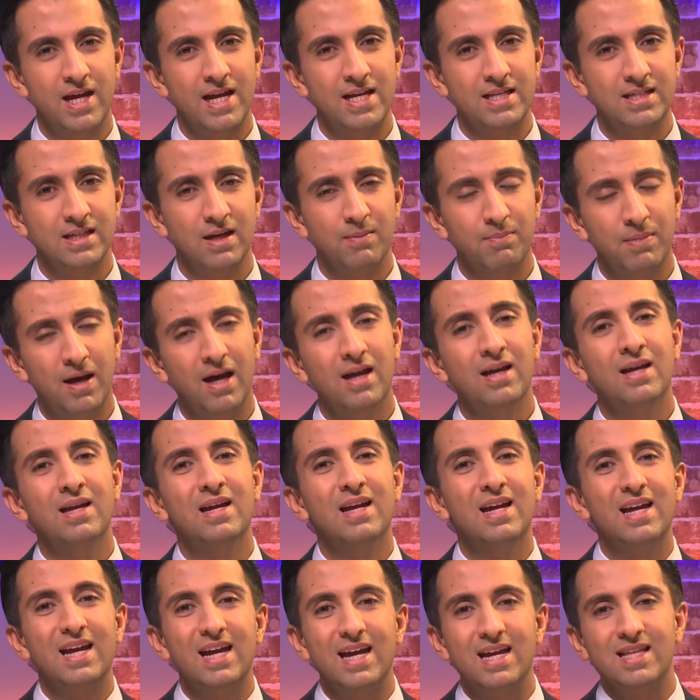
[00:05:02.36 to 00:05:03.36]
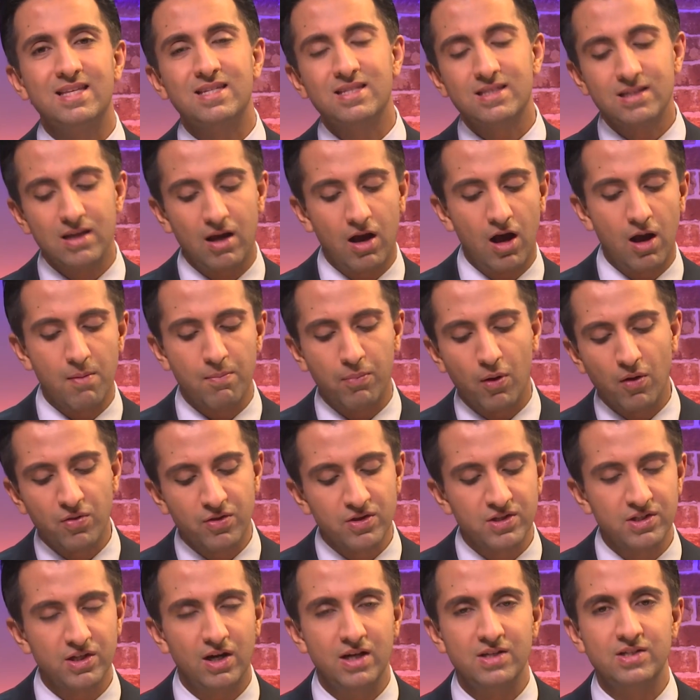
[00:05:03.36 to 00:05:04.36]
data, but it's
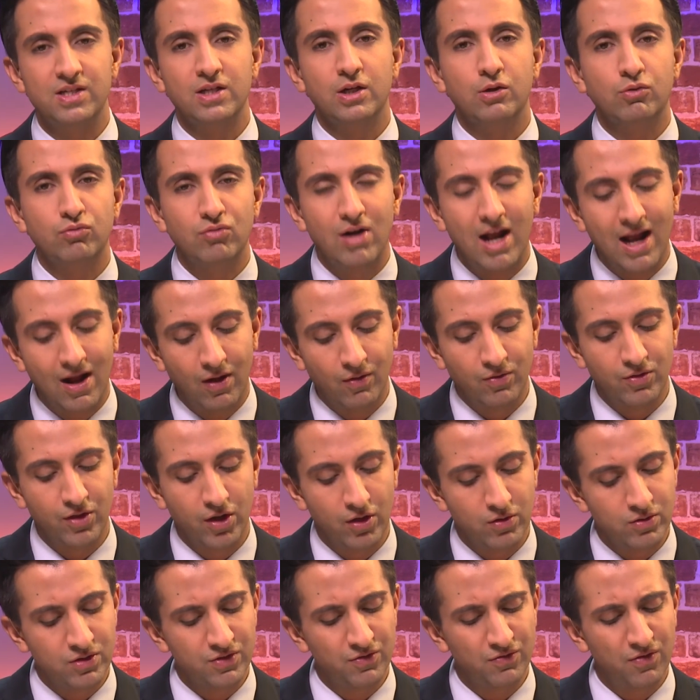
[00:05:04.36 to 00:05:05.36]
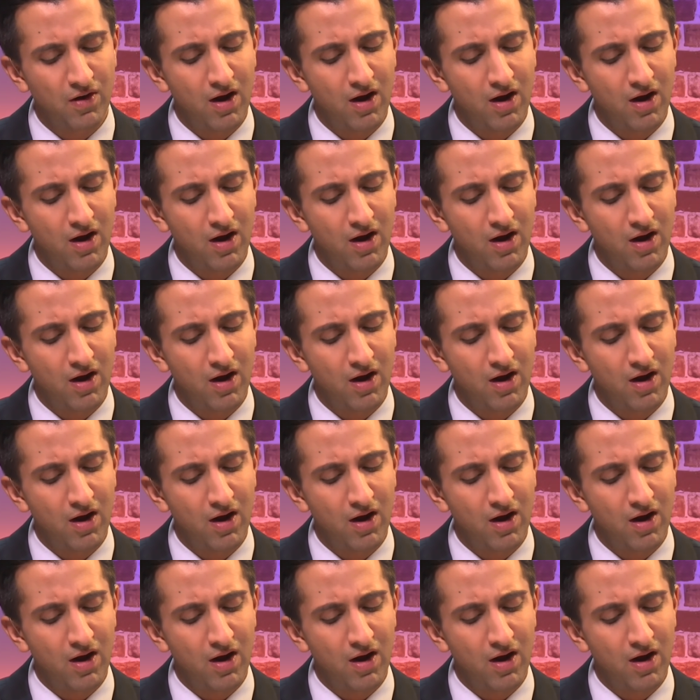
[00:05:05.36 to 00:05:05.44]
hypothesizing around those